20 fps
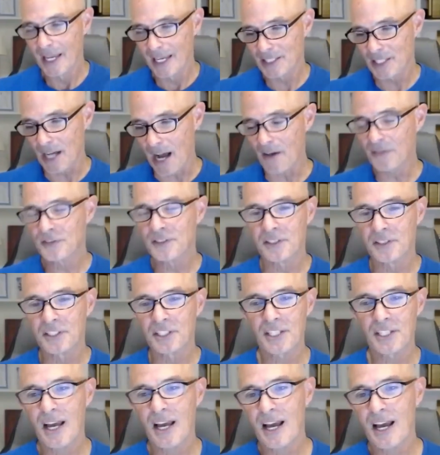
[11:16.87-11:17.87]
It's off to the
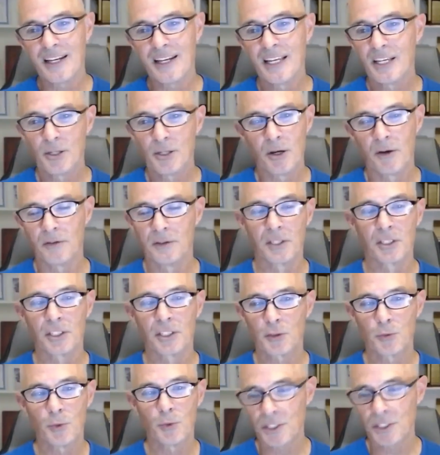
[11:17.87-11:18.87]
side. You have a little
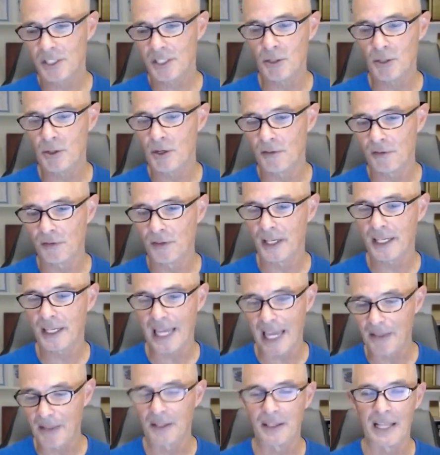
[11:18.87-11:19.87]
switch that you can flick
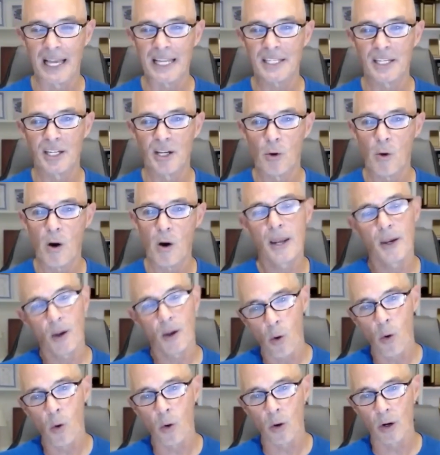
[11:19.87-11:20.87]
and the light can go on,
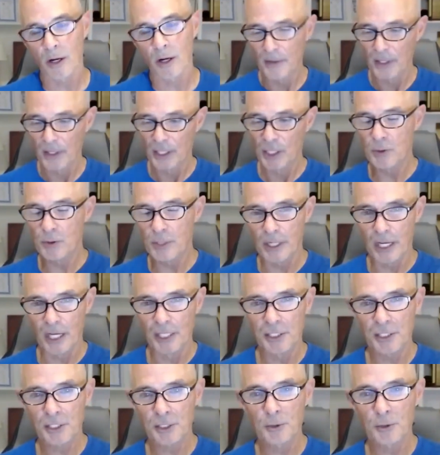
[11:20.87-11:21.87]
or you can
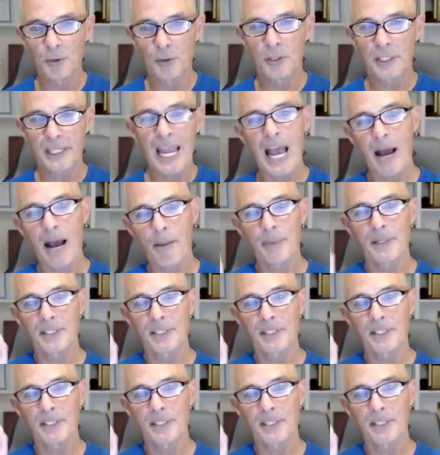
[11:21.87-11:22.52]
unscrew the cap.